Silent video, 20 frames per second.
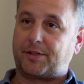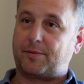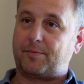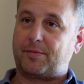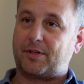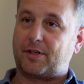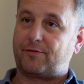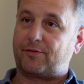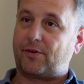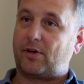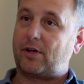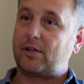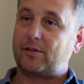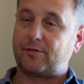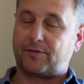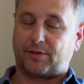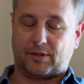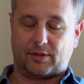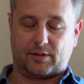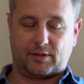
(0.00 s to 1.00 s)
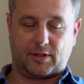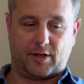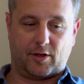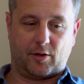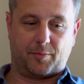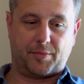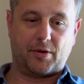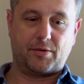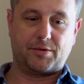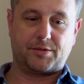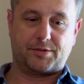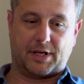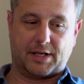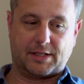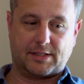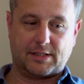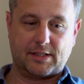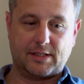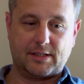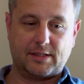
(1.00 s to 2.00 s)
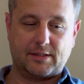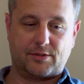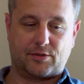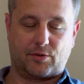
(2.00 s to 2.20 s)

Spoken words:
to be involved and help out, and I did.